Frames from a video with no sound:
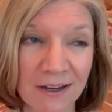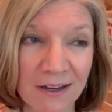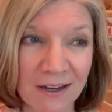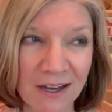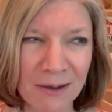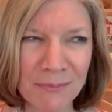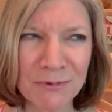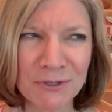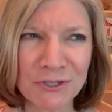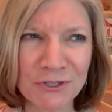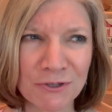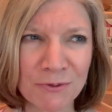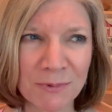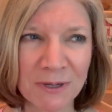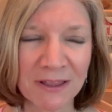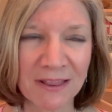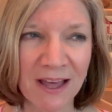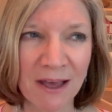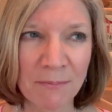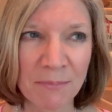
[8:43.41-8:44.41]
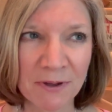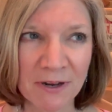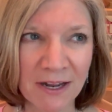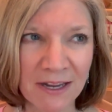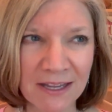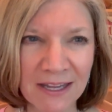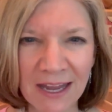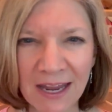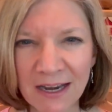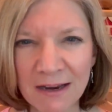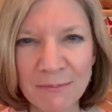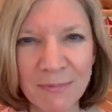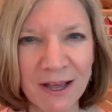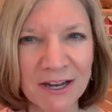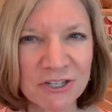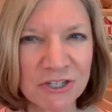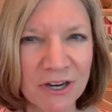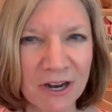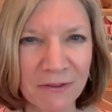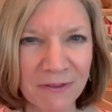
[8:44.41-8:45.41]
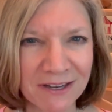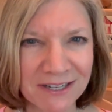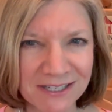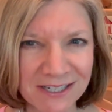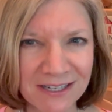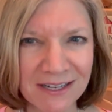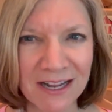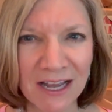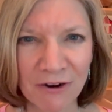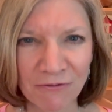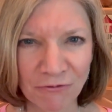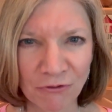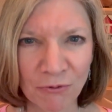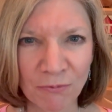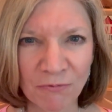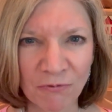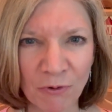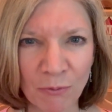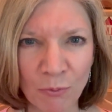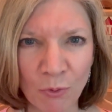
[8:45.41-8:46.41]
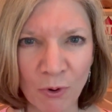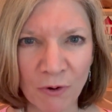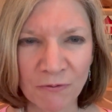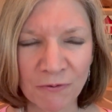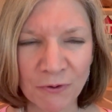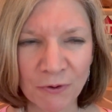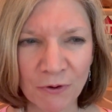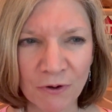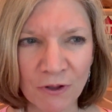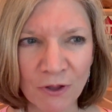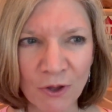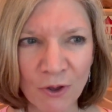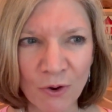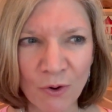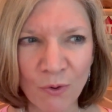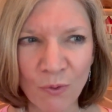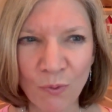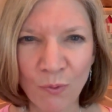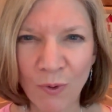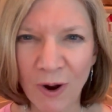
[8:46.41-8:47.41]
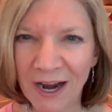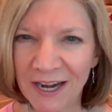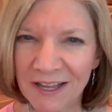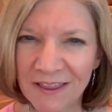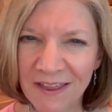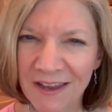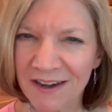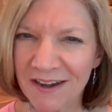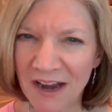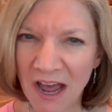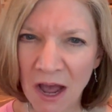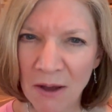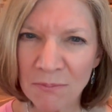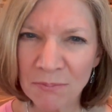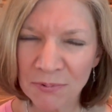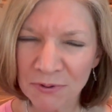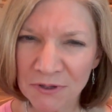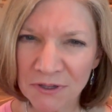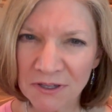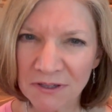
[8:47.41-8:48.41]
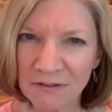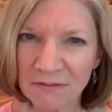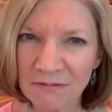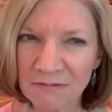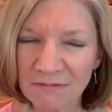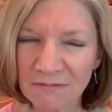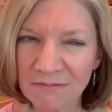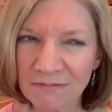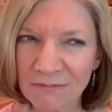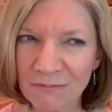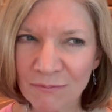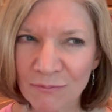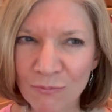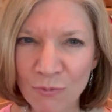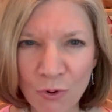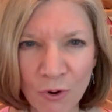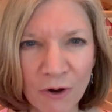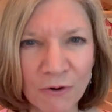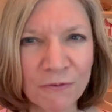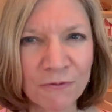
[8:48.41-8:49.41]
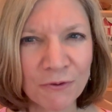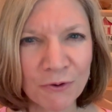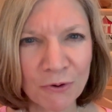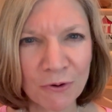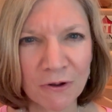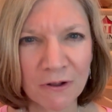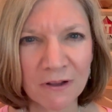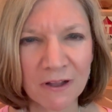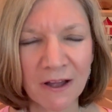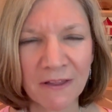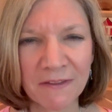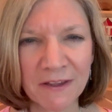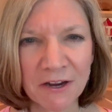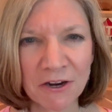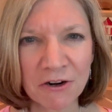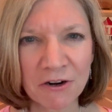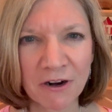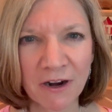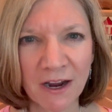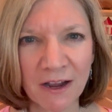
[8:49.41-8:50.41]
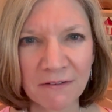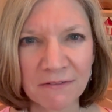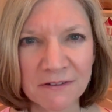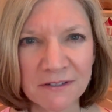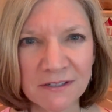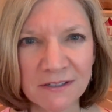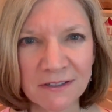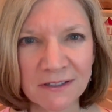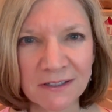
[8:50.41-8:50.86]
I'm assuming that, but I can't imagine how they didn't have room for more fuel. Why did they not put more fuel on the aircraft?